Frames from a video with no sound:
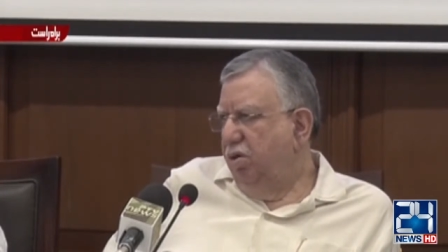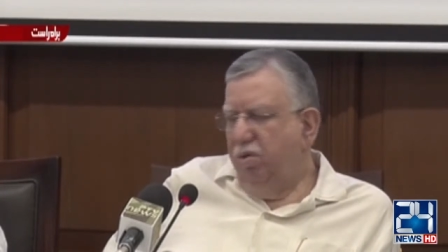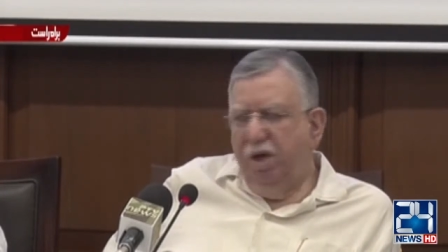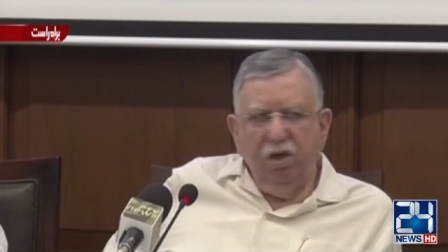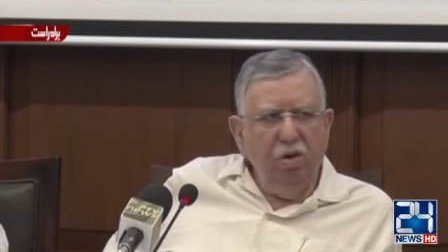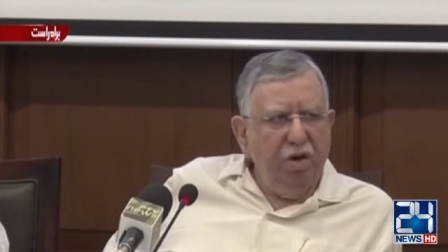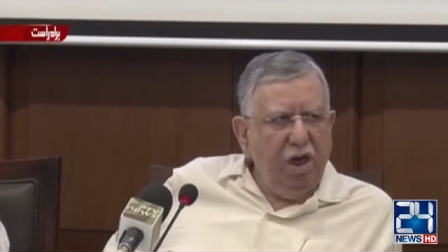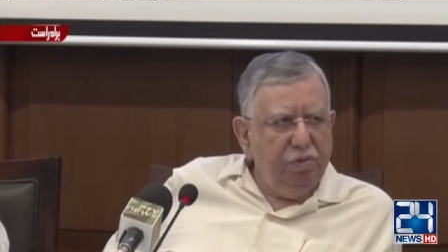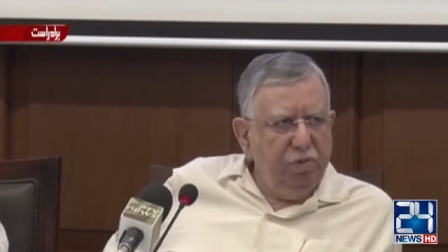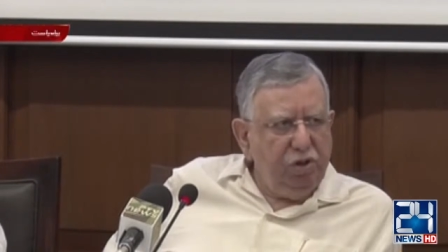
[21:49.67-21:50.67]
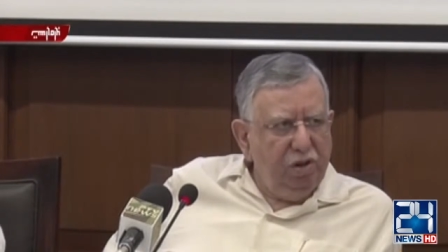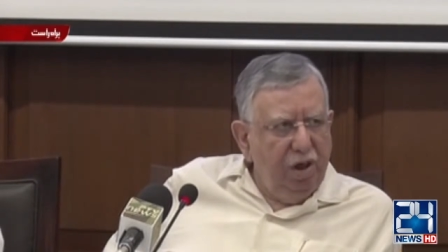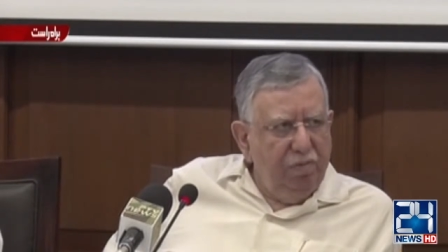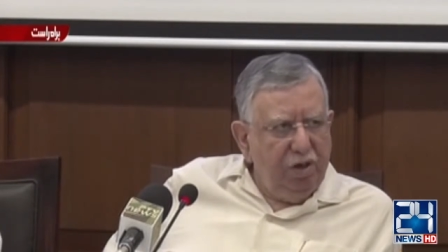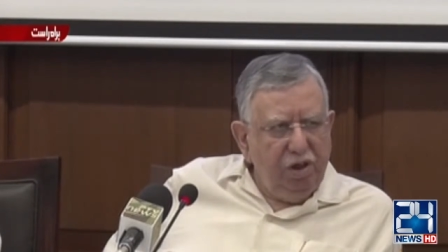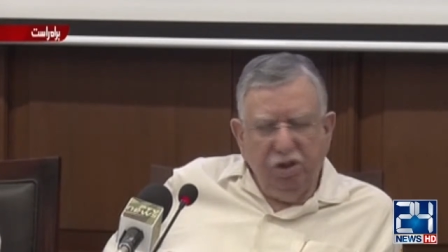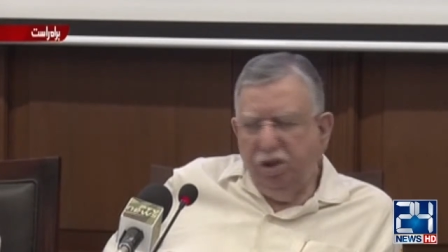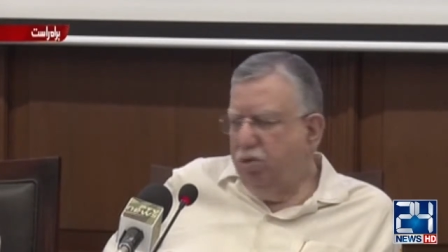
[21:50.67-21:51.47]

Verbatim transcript: Today, your transmission limitation